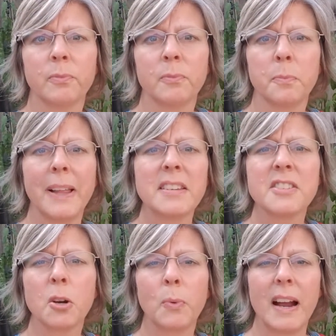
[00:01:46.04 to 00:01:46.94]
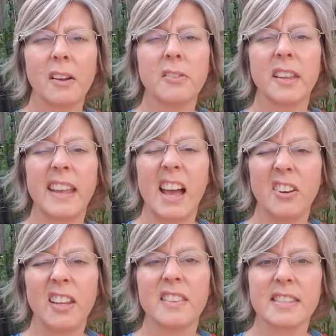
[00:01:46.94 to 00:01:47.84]
places around the
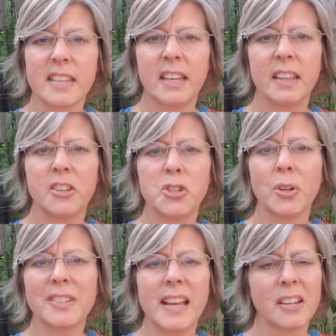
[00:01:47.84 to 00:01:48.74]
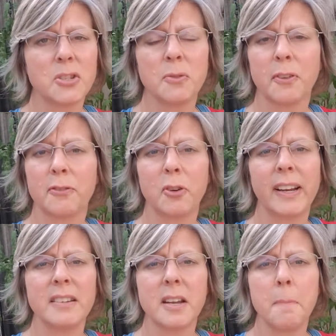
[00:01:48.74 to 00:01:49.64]
county and the city that you can take it to for free
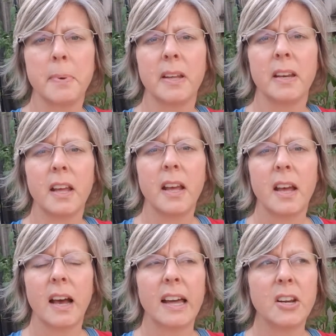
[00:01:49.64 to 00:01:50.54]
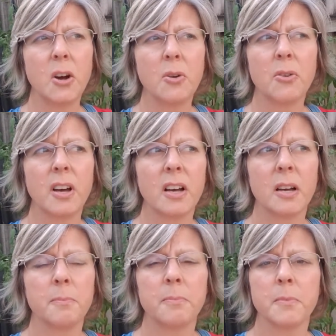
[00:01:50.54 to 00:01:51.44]
and dump it. I
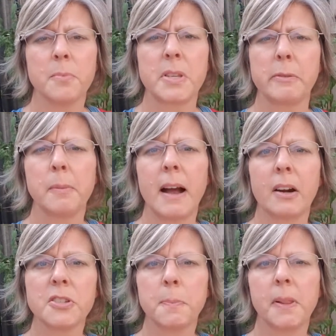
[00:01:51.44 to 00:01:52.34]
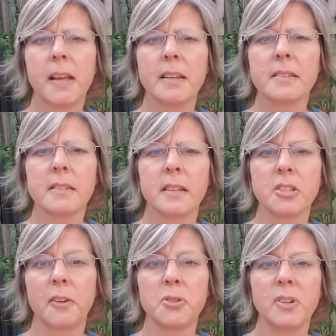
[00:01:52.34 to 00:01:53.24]
know Summer Meyer's a place. It's
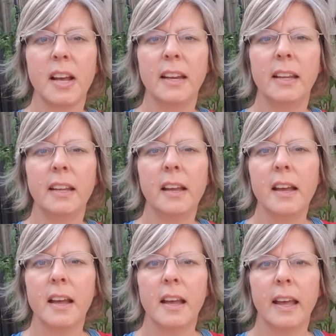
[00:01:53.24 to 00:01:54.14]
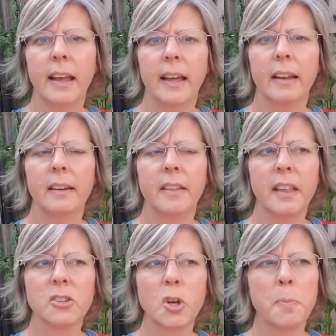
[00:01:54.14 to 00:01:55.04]
off 290. And I
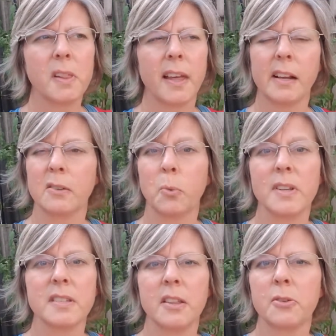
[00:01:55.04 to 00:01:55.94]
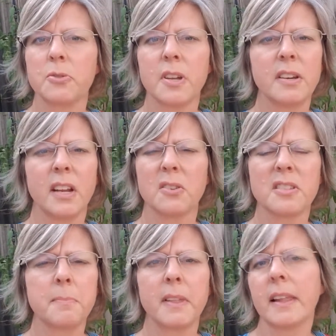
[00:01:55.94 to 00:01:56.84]
think it's open like Wednesday through Sunday or
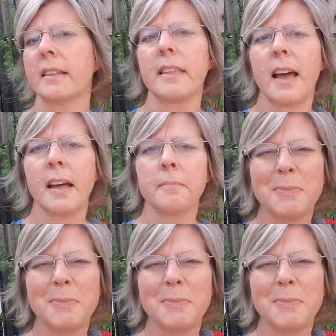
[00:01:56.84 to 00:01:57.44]
something like that.